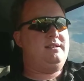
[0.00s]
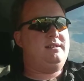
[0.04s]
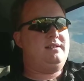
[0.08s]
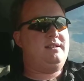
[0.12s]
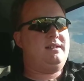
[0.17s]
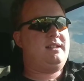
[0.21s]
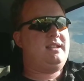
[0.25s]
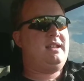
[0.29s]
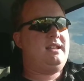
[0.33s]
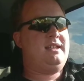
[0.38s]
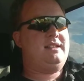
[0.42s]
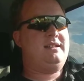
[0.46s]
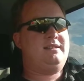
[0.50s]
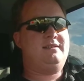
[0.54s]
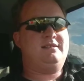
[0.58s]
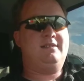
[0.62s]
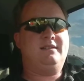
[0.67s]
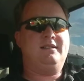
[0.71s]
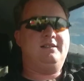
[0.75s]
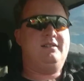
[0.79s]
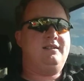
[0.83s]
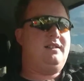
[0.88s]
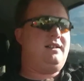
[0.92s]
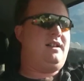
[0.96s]

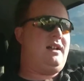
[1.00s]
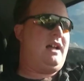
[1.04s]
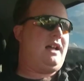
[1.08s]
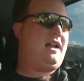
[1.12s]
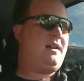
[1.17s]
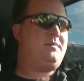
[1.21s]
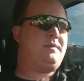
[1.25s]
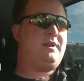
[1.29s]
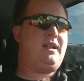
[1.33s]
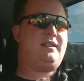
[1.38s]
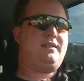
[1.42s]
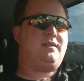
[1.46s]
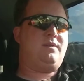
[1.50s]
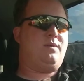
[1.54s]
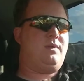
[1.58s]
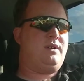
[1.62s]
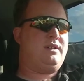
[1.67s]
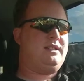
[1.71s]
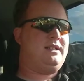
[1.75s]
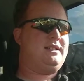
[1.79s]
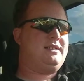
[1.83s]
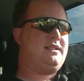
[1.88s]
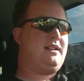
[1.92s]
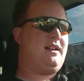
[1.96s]
Again, I'm not the
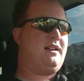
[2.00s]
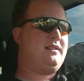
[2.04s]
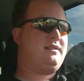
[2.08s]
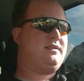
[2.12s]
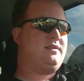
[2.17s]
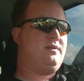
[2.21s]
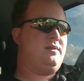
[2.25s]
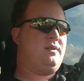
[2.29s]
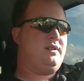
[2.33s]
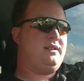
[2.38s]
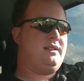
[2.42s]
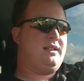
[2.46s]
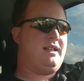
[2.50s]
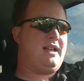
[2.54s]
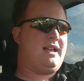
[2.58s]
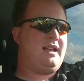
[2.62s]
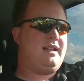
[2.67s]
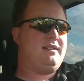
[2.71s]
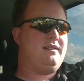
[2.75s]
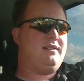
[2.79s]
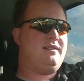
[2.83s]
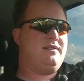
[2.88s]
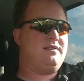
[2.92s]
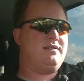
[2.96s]
one to talk to on
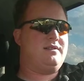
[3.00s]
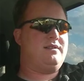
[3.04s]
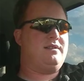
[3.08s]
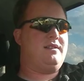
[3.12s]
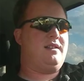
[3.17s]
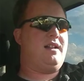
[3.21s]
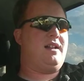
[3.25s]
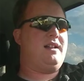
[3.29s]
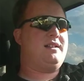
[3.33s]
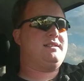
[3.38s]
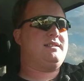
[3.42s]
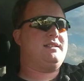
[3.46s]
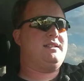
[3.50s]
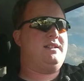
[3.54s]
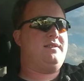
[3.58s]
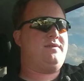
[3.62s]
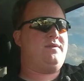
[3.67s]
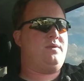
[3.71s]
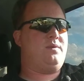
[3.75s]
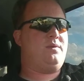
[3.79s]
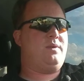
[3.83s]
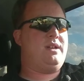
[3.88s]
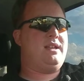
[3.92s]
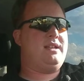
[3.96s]
that. There's lots of
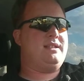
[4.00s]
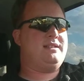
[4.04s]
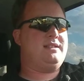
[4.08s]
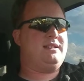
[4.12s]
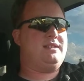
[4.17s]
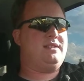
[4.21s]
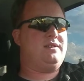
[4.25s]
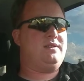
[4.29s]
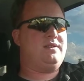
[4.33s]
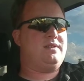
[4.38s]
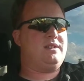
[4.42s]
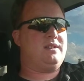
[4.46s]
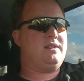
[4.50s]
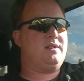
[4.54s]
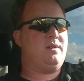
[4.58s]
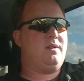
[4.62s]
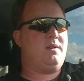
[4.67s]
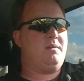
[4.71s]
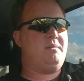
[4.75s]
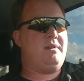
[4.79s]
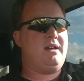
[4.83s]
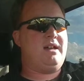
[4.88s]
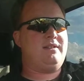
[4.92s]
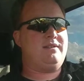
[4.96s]
different ways that you can go
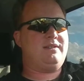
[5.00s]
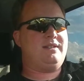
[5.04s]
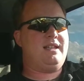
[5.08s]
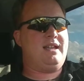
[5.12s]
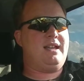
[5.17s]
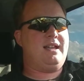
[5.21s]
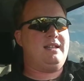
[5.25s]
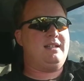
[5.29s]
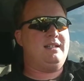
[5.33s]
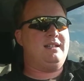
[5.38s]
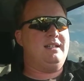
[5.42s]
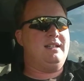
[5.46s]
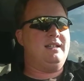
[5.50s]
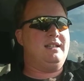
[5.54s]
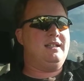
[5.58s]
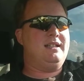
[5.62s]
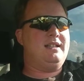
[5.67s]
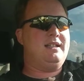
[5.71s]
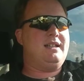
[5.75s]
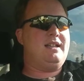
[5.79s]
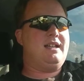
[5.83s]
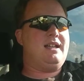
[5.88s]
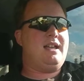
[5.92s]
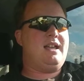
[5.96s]
about that,
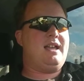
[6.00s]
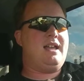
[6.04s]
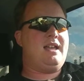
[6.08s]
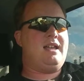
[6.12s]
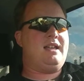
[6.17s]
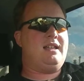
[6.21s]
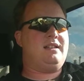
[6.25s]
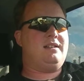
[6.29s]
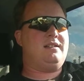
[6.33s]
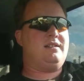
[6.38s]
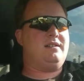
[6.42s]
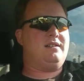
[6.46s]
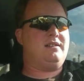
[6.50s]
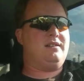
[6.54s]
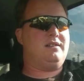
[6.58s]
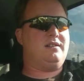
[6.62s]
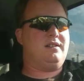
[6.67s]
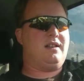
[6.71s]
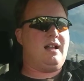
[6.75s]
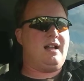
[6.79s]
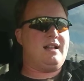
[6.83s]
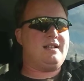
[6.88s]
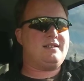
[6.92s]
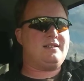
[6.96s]
and
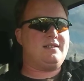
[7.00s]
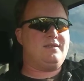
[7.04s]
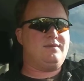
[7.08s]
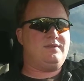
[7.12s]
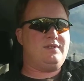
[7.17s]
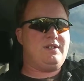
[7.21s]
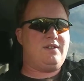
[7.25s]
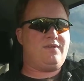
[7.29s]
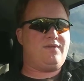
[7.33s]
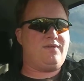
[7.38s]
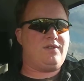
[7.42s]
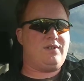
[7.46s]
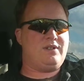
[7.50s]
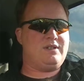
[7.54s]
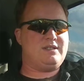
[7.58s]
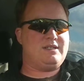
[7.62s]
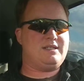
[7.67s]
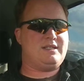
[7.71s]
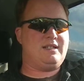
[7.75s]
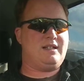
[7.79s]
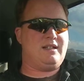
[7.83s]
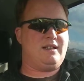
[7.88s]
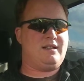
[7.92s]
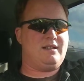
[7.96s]
lots of
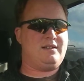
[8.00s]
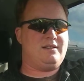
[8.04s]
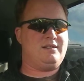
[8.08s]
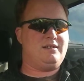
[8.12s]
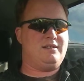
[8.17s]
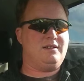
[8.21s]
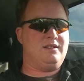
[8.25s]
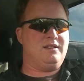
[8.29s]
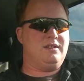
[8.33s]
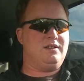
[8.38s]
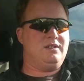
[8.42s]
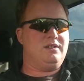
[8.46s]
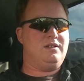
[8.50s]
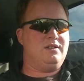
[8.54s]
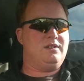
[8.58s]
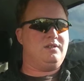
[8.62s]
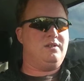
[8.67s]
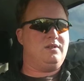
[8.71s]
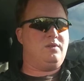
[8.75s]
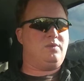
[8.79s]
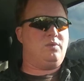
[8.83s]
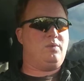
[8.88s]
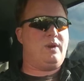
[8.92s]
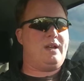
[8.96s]
different
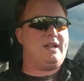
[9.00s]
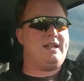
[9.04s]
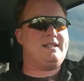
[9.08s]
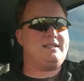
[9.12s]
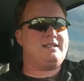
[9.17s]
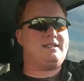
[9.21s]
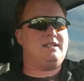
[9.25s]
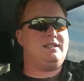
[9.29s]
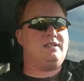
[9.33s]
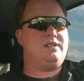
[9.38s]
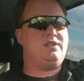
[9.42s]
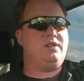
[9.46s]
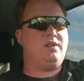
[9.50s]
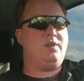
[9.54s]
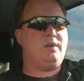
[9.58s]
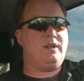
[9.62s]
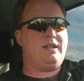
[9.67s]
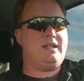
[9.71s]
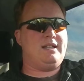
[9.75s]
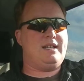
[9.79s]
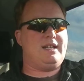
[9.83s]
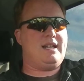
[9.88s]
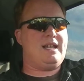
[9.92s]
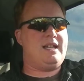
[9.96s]
ways to do
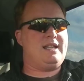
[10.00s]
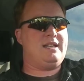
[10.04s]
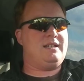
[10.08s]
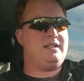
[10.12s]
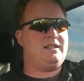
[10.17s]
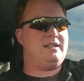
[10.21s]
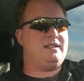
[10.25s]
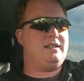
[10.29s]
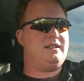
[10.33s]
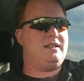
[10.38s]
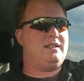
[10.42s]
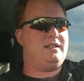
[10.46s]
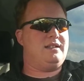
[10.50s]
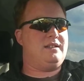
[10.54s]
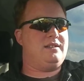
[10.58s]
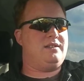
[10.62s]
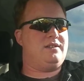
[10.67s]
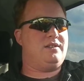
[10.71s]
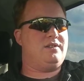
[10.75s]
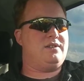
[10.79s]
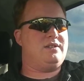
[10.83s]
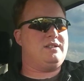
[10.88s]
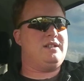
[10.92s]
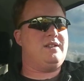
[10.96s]
it, and
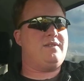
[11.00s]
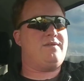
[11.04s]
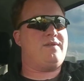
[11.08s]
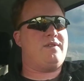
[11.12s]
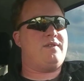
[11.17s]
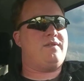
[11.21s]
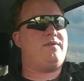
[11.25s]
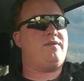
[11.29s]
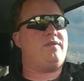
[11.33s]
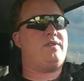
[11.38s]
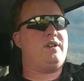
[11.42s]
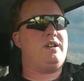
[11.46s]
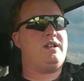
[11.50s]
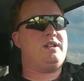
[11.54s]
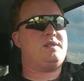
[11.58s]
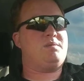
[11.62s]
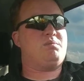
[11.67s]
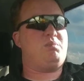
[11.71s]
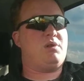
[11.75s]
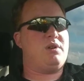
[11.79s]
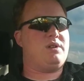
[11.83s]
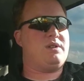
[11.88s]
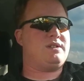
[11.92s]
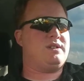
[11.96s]
they're different for each
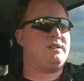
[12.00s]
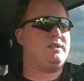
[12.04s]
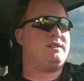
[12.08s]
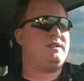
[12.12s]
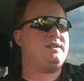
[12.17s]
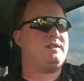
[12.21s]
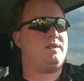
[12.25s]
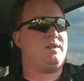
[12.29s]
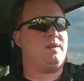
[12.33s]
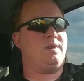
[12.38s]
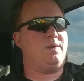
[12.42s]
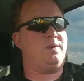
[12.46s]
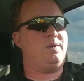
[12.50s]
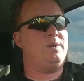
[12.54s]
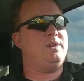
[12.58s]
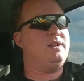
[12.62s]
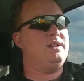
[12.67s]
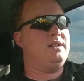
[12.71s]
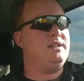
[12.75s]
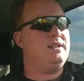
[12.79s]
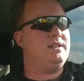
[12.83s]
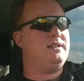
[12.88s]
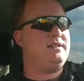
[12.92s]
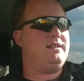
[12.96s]
person. So
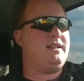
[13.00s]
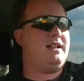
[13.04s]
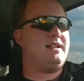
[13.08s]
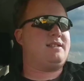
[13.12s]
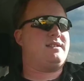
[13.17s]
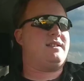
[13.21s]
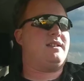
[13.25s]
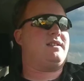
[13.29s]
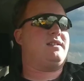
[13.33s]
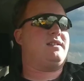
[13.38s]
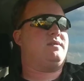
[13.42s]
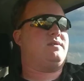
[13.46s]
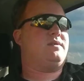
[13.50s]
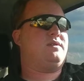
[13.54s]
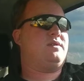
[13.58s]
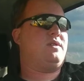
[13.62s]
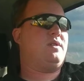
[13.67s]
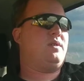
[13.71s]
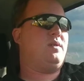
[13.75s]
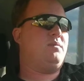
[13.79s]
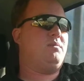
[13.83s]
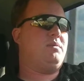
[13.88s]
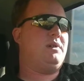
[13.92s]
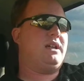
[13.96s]
that's
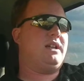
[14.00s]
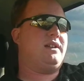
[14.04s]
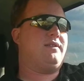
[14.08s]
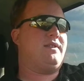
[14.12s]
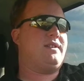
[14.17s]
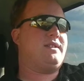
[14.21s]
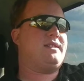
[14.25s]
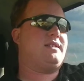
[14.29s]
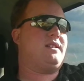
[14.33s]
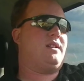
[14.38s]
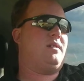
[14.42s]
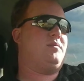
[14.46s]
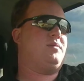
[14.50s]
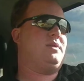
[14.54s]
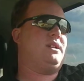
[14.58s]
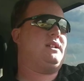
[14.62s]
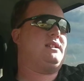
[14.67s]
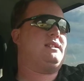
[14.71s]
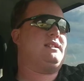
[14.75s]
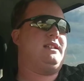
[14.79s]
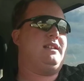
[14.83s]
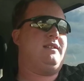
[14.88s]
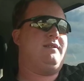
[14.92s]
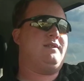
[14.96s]
too big of a
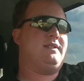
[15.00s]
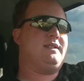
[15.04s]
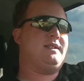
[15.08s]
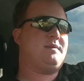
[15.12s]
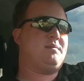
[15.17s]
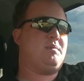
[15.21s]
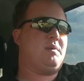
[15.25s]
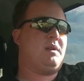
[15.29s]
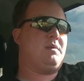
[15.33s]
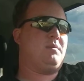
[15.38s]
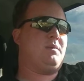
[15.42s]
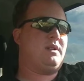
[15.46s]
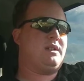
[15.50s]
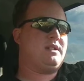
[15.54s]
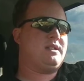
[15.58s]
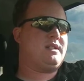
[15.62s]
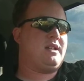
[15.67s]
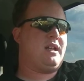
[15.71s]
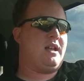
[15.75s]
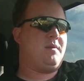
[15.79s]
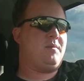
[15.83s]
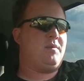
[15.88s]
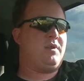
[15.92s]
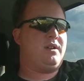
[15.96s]
subject to even spend much
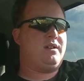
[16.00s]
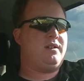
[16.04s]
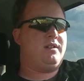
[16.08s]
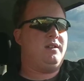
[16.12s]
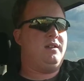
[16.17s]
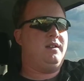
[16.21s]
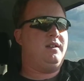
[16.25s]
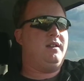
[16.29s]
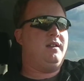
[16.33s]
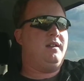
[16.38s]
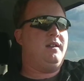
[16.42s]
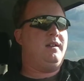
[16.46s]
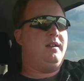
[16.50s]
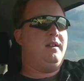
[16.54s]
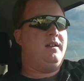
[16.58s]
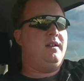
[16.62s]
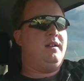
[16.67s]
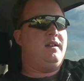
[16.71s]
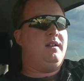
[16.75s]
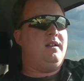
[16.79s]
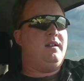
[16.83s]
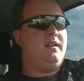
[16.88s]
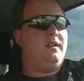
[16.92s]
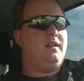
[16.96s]
time
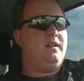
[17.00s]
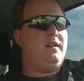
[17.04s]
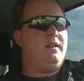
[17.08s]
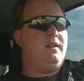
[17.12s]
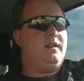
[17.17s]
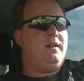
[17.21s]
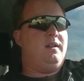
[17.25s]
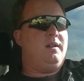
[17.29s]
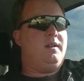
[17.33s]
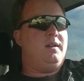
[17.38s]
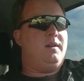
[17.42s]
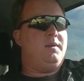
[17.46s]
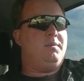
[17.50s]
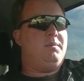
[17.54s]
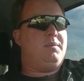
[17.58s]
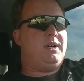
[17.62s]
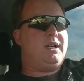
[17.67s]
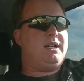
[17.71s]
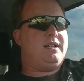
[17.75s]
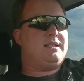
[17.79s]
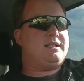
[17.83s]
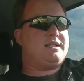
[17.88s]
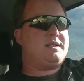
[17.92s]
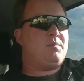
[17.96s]
on.
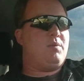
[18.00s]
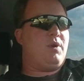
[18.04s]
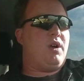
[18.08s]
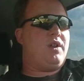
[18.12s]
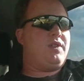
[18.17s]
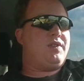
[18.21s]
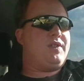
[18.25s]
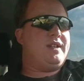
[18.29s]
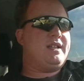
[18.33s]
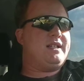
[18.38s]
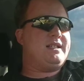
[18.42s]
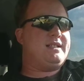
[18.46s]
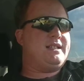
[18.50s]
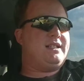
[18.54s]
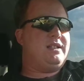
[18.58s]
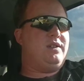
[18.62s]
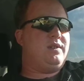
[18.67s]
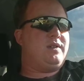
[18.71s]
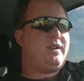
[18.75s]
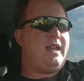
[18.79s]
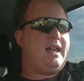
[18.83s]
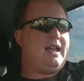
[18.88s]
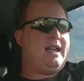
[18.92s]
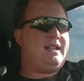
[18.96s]
But small things that
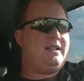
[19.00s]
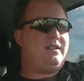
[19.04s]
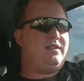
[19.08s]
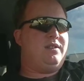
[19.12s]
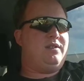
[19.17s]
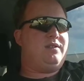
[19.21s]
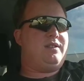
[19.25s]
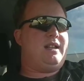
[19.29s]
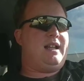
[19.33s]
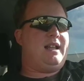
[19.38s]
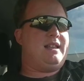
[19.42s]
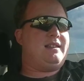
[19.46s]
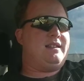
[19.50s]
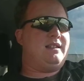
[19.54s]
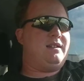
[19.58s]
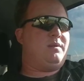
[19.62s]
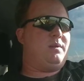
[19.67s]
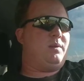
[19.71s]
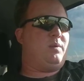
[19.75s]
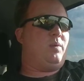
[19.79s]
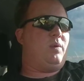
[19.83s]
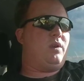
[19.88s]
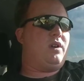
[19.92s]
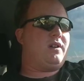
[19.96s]
you can do that I think
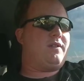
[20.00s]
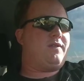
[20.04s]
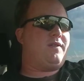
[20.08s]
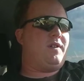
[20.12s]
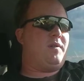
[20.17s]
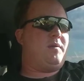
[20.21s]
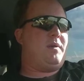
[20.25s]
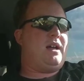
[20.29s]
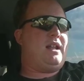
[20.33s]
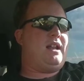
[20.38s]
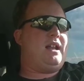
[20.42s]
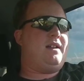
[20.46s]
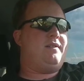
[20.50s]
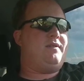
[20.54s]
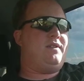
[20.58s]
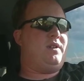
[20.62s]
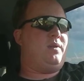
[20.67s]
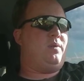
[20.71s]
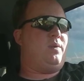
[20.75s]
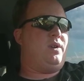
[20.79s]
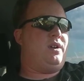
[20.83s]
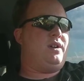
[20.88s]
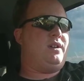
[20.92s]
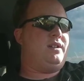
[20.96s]
would work for about
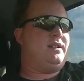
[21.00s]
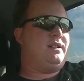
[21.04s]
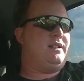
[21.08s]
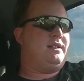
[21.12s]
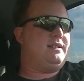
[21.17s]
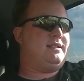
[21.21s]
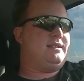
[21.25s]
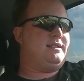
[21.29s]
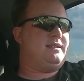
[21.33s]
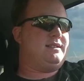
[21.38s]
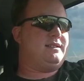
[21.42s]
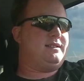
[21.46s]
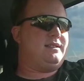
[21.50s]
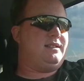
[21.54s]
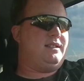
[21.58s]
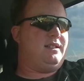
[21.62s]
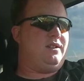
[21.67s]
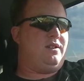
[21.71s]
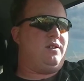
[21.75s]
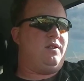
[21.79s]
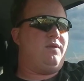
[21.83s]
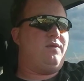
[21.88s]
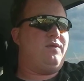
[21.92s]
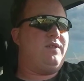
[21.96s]
everyone is,
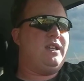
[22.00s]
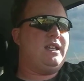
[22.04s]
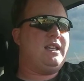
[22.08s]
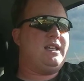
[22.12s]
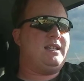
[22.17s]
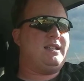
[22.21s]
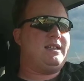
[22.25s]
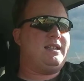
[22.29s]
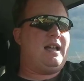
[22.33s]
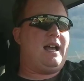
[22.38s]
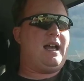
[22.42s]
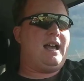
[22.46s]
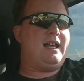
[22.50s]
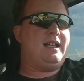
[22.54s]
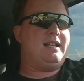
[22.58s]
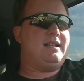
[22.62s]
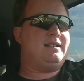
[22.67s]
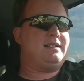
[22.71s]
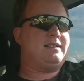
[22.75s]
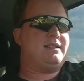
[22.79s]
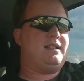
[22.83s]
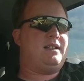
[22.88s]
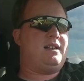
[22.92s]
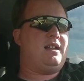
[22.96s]
vegan diet
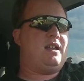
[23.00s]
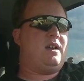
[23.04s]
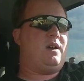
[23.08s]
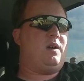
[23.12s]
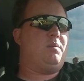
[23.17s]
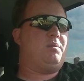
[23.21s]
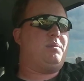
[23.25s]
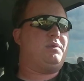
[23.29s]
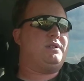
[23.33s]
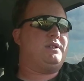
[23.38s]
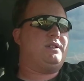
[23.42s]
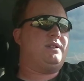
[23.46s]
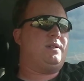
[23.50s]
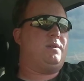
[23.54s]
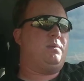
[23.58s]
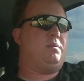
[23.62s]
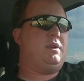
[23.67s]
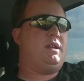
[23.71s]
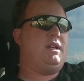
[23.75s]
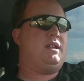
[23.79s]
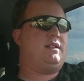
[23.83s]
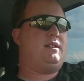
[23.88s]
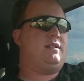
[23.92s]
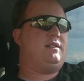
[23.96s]
is going to help a little
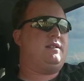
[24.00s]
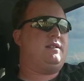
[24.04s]
bit,